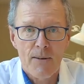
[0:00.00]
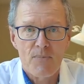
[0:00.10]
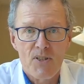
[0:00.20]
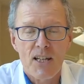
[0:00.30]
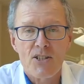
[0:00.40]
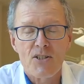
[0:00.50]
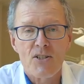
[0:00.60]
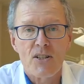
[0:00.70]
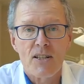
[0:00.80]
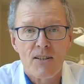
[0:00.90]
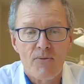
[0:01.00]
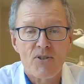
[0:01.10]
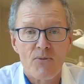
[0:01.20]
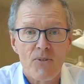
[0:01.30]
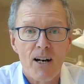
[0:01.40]
sections that have
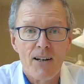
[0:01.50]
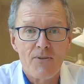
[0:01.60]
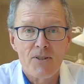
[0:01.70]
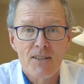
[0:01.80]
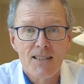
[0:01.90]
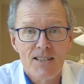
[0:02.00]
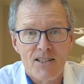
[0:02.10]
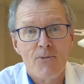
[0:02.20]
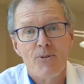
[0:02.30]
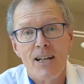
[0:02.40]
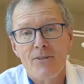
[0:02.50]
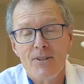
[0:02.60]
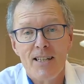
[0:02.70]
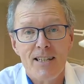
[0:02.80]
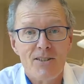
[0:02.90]
survived several
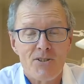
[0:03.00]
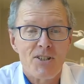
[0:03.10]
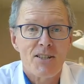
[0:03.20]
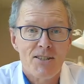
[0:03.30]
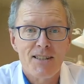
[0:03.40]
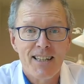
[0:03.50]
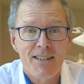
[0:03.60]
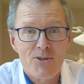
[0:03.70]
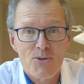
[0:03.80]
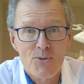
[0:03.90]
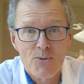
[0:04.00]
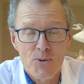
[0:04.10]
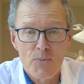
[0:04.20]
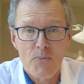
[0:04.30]
hundred years just in a storeroom.